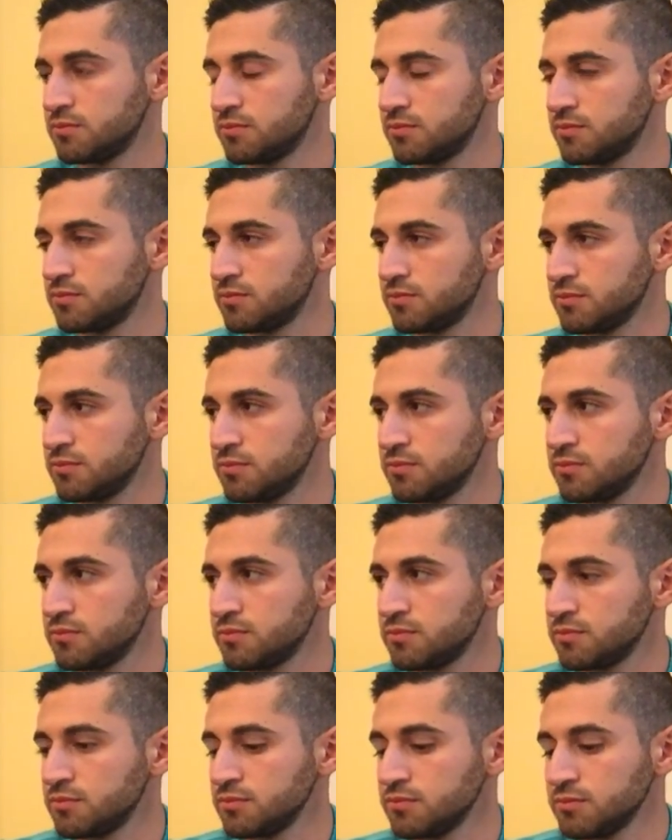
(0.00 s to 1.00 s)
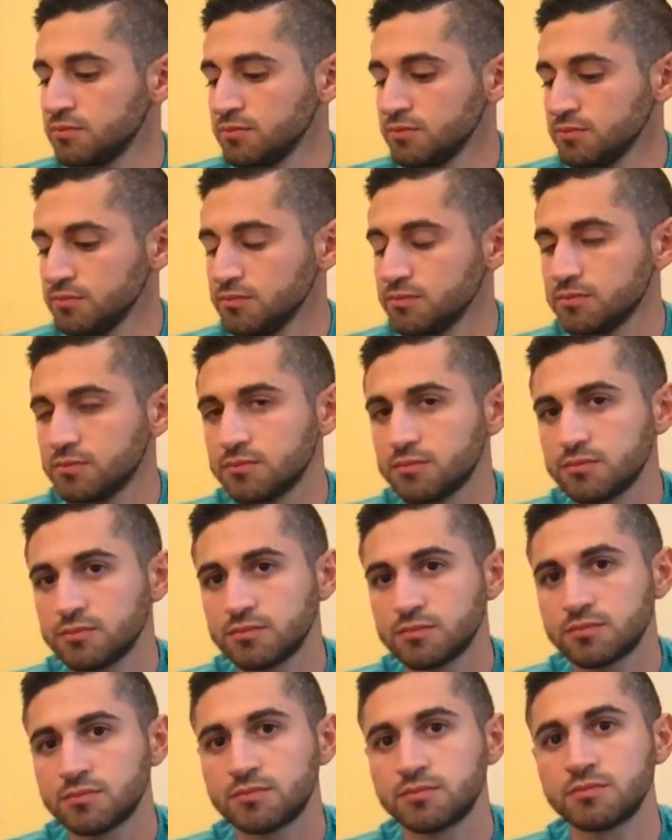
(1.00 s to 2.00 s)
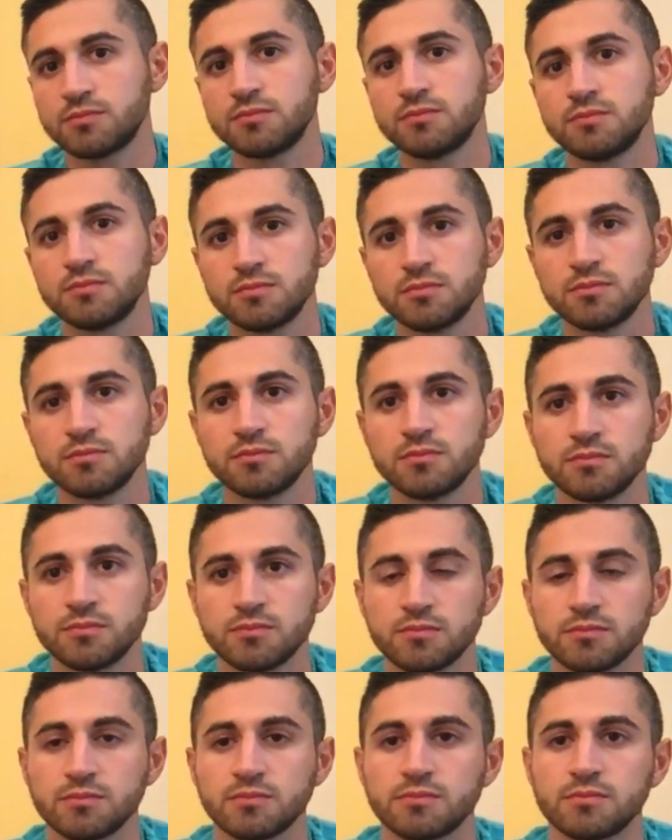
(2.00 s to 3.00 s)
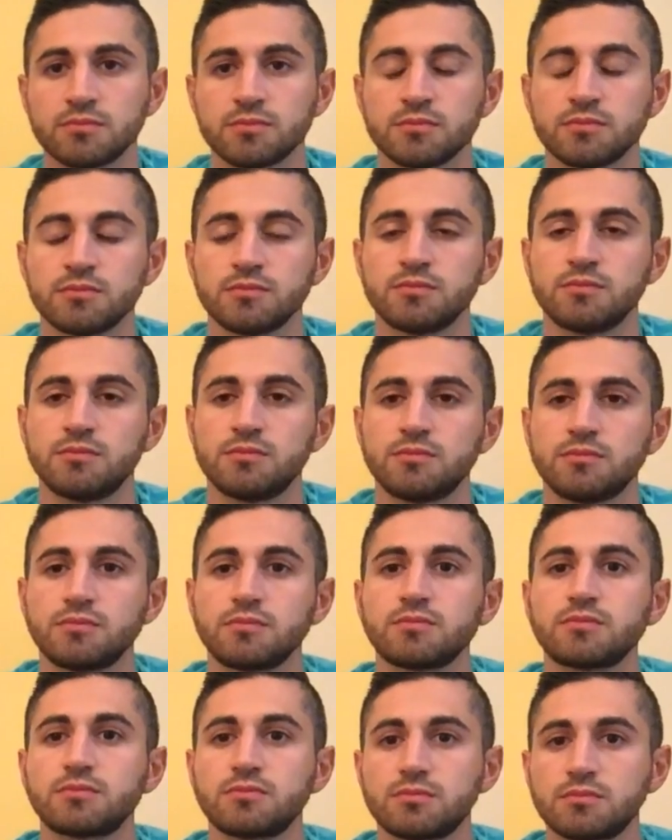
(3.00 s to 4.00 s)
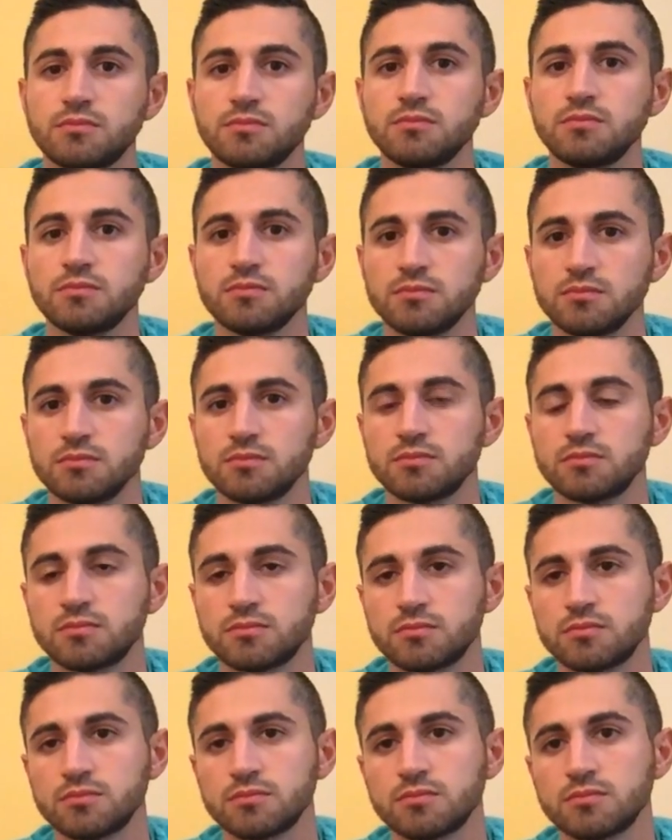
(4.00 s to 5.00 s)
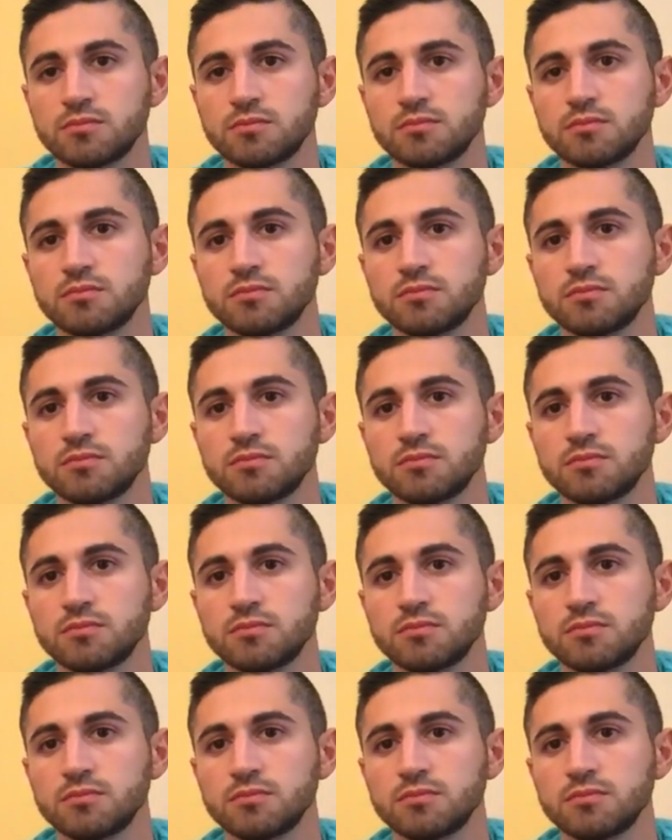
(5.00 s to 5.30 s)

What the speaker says: This person isn't speaking.